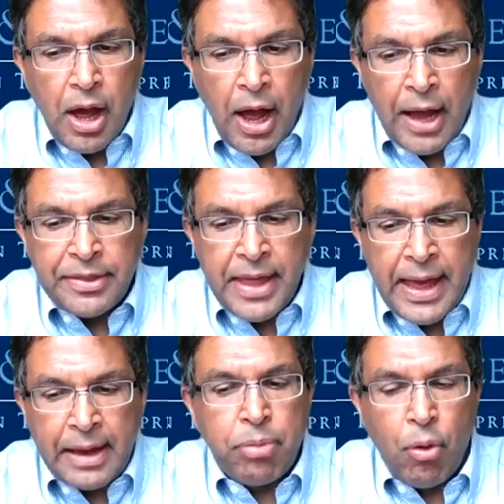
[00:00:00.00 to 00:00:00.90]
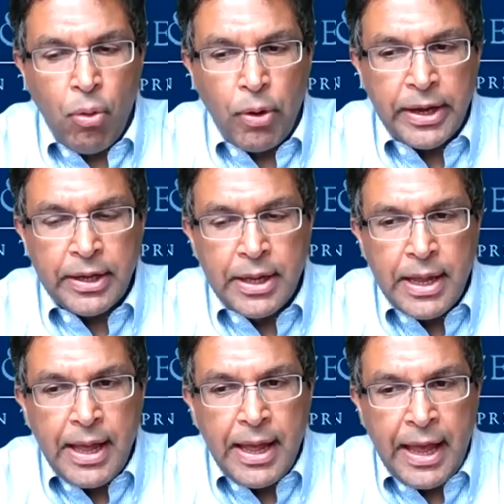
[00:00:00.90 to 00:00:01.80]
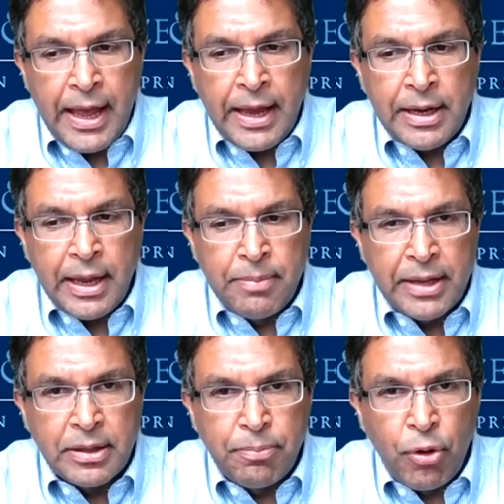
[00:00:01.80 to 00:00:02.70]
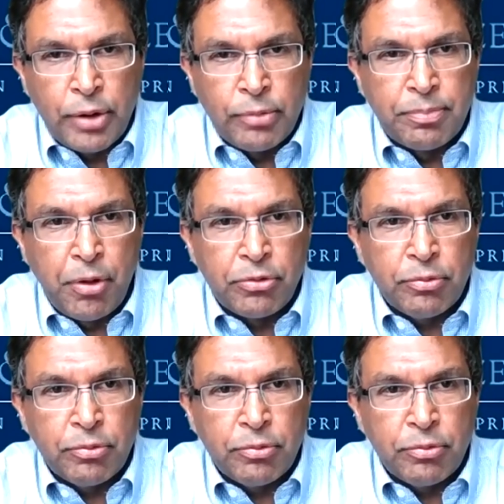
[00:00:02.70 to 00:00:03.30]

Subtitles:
on that point, and made the point with